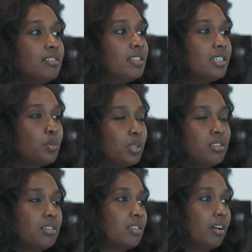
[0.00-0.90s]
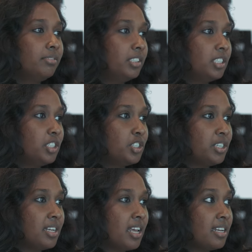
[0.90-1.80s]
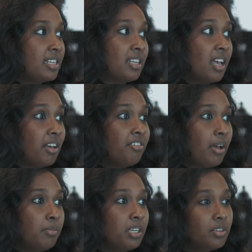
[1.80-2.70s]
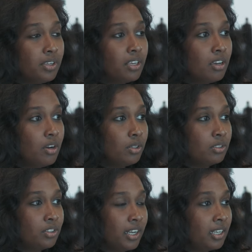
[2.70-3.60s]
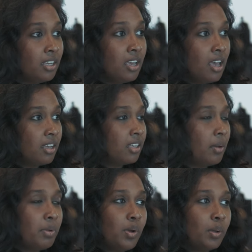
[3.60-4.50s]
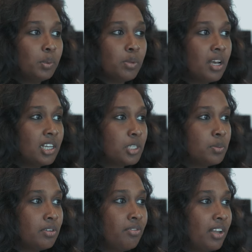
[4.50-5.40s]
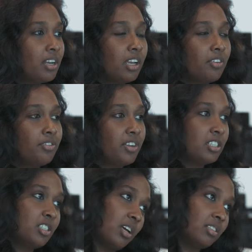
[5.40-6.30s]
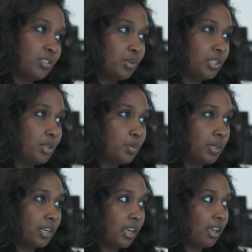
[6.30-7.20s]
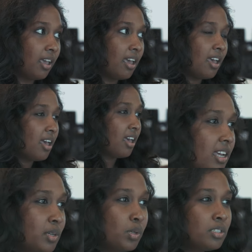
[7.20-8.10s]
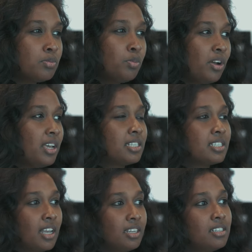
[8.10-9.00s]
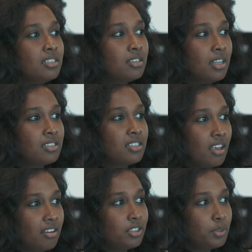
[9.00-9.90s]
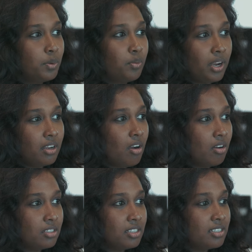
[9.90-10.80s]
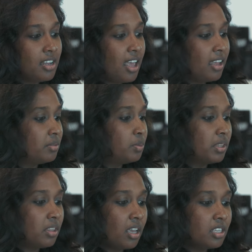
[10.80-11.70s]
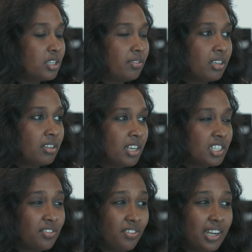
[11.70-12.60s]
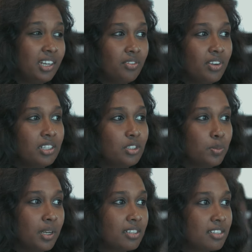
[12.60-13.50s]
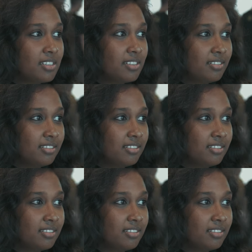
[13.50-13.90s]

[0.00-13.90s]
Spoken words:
New Zealand wasn't a tough decision, and as I have family living here already, coming back with my husband felt like a fresh start to a new beginning. It was more exciting than scary, to be very honest, and with AJV, things finally fell into place.